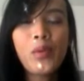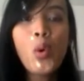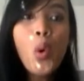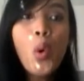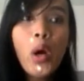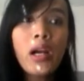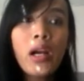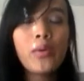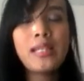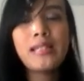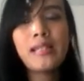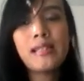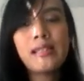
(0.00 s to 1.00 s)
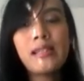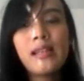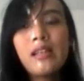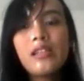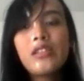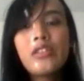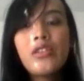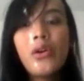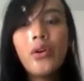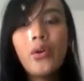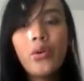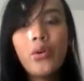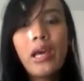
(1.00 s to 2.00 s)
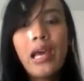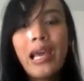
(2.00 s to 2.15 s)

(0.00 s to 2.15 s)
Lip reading: or quizzes. So,